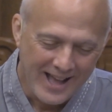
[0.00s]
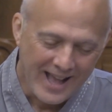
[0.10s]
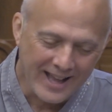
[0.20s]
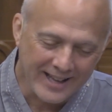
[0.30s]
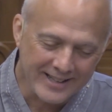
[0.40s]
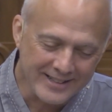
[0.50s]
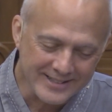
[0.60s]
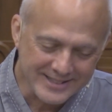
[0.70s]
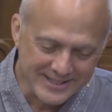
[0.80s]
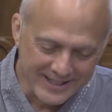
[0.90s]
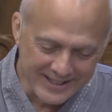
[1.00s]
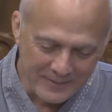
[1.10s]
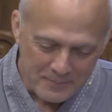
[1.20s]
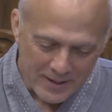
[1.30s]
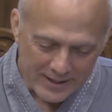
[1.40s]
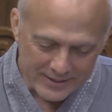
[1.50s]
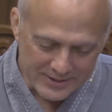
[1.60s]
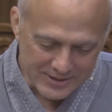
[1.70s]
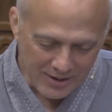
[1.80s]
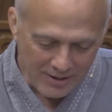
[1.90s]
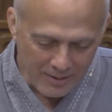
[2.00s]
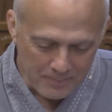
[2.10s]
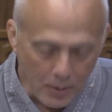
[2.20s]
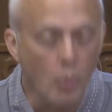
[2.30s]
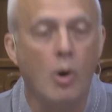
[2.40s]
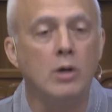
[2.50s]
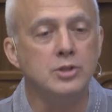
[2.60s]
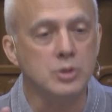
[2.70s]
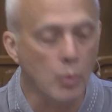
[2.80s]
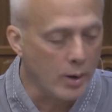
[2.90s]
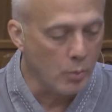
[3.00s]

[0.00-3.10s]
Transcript: And let's see, it's, also, I